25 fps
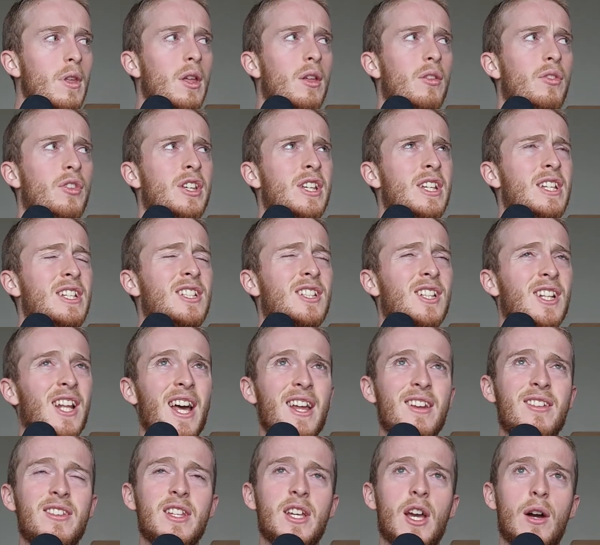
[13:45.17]
The
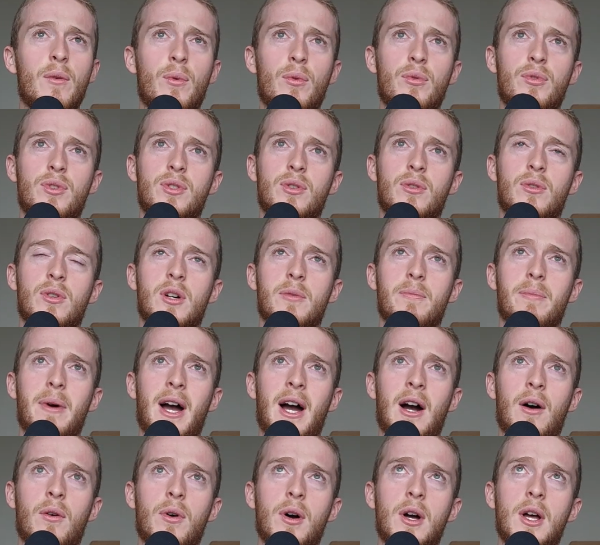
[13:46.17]
last thing I will talk
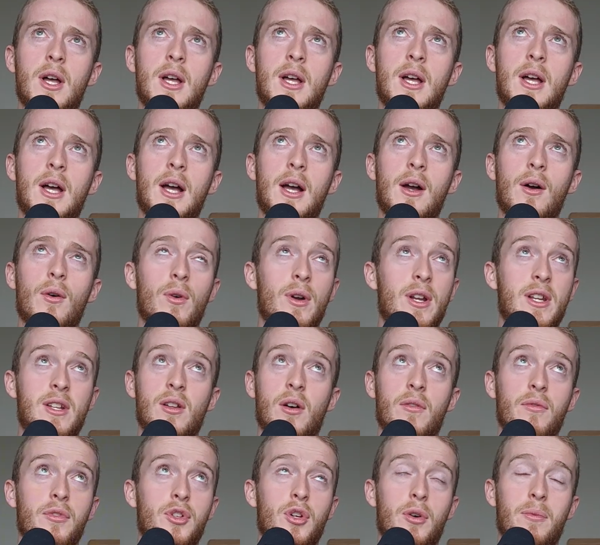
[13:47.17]
about, or at least
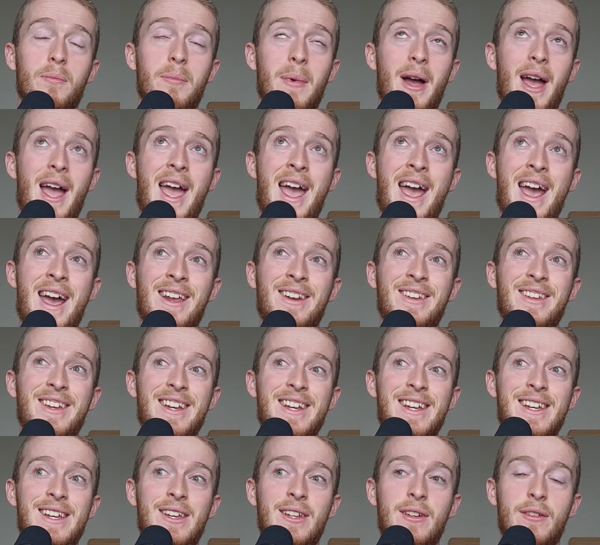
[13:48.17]
on top of my head,
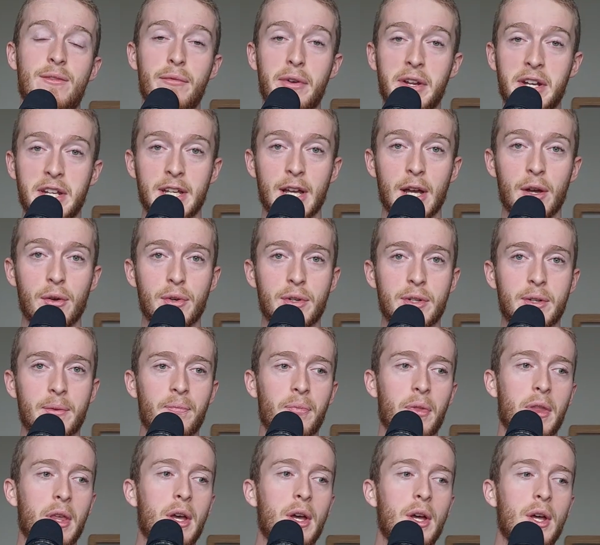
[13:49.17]
is videos.
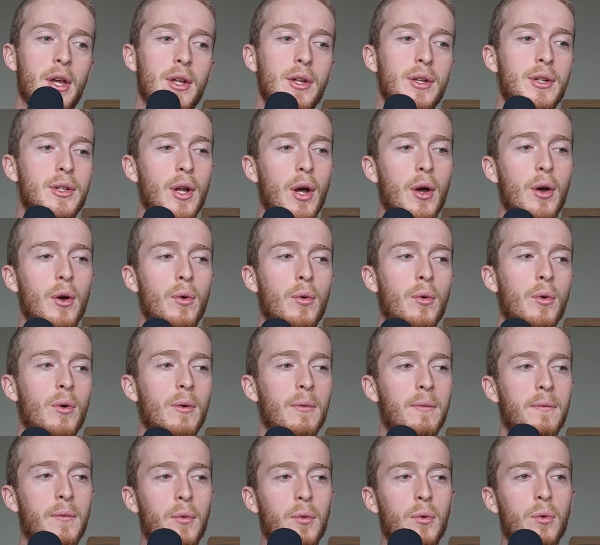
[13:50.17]
So
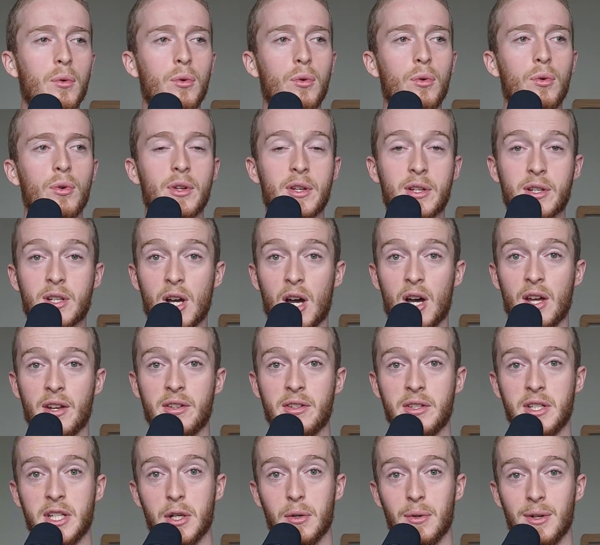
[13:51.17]
for Scarred
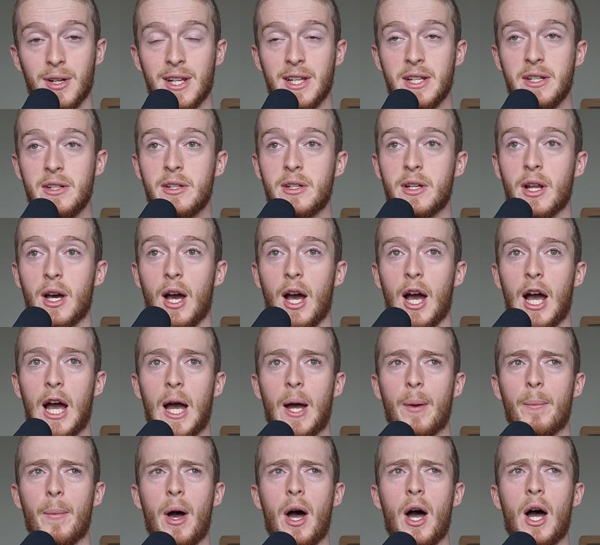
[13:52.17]
Steel, at least,
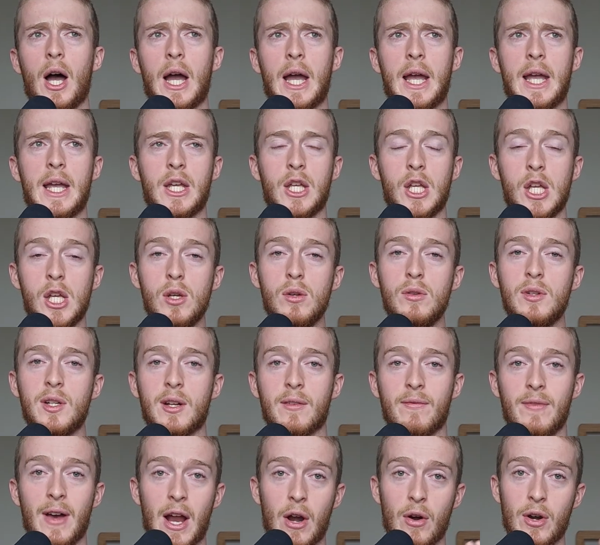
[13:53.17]
I used
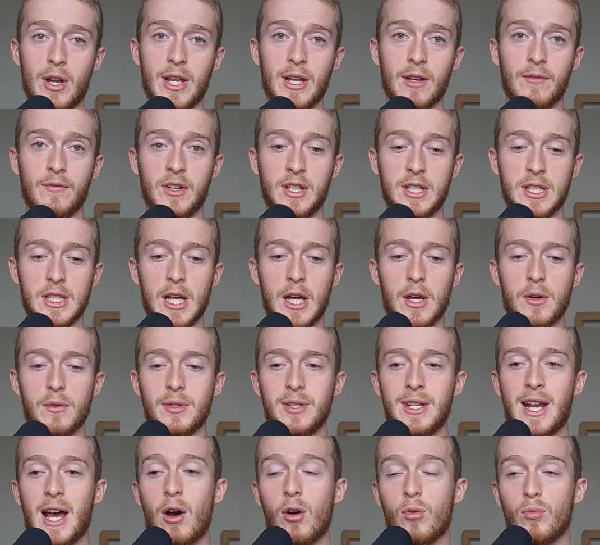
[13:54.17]
varying
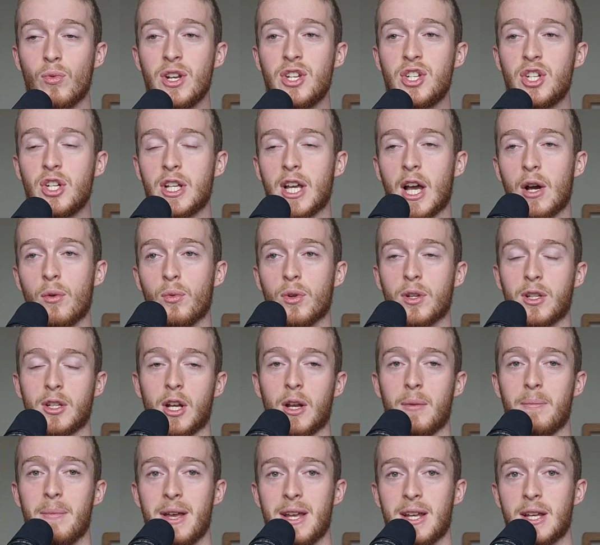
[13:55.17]
videos. Now, originally I was
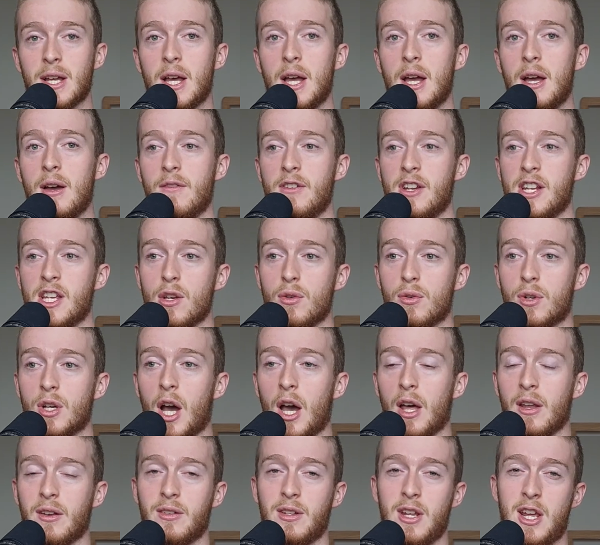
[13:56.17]
going to make video
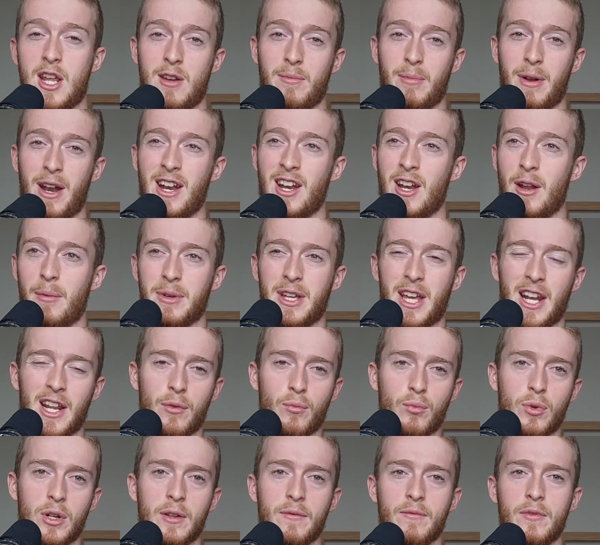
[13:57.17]
cutscenes, but I ended up
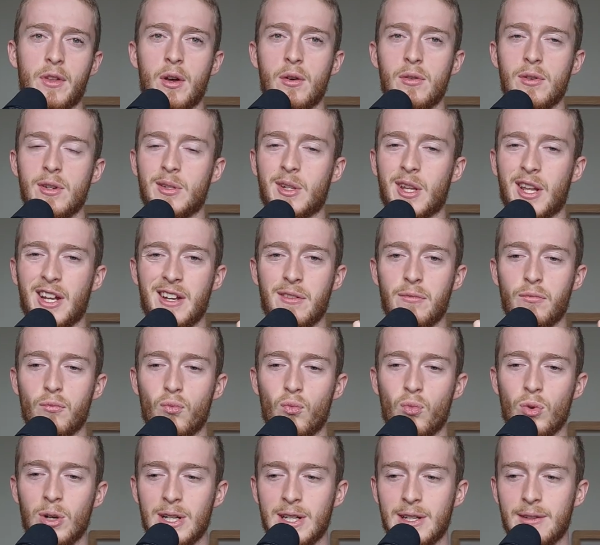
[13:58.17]
getting rid of those because I didn't
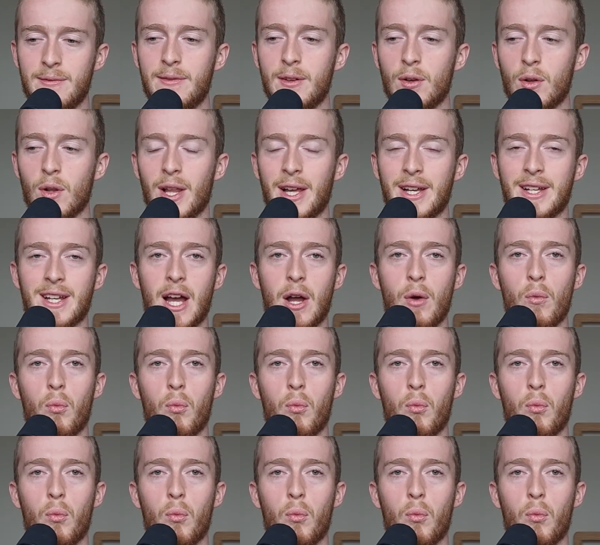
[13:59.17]
really feel like I